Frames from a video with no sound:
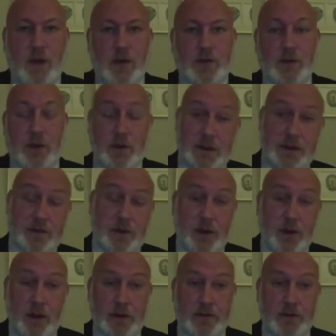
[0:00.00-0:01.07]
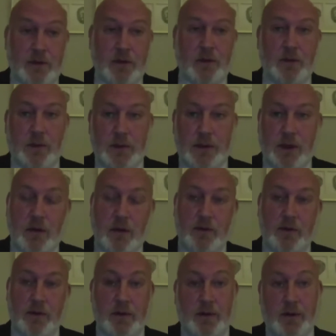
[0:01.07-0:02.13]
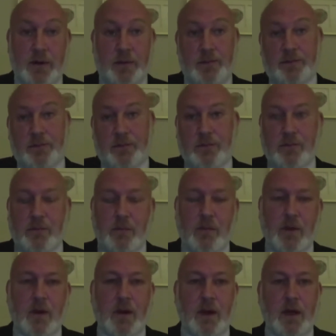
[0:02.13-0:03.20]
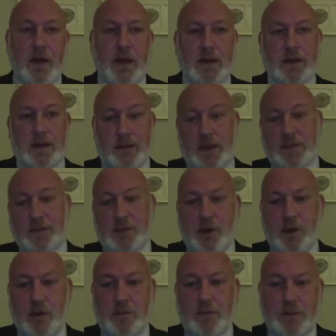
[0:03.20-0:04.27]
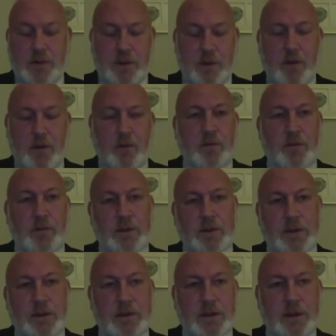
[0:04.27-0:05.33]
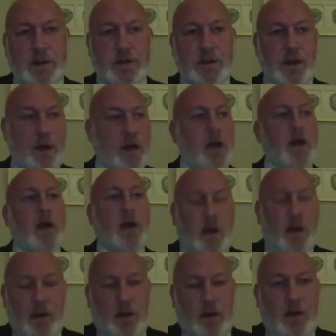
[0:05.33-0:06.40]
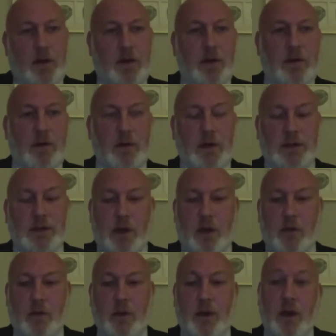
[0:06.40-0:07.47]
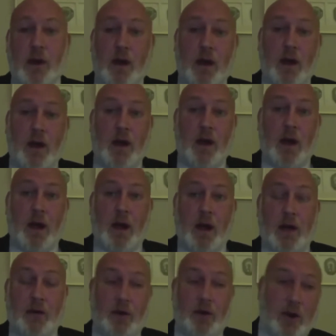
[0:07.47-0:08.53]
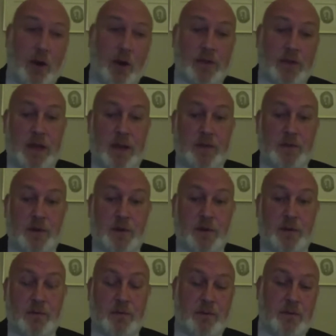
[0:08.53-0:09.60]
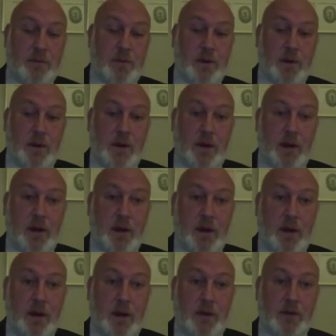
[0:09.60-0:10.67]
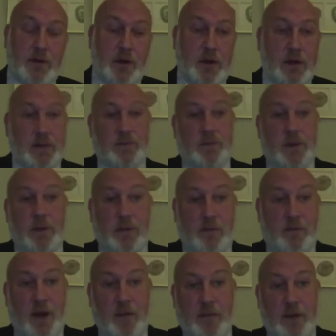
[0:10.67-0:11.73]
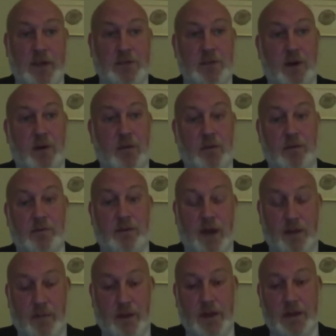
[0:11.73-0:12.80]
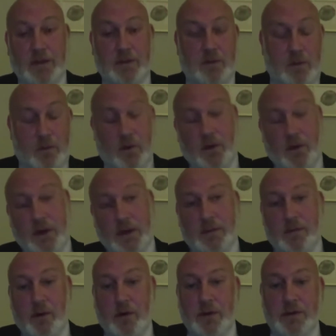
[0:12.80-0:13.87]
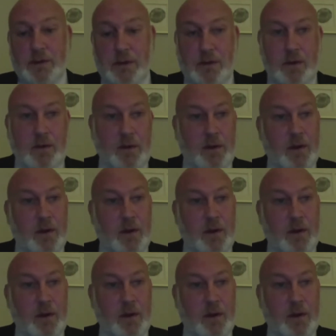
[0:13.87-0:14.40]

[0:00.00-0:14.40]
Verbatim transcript: So I've said, Johnny, let's go, let's get out, you know. That's my job, to remove him from a situation. Let's get out. I do a couple of steps with him. Johnny, give me 5 minutes, Mal. 5 minutes. Well, he's the boss, you know.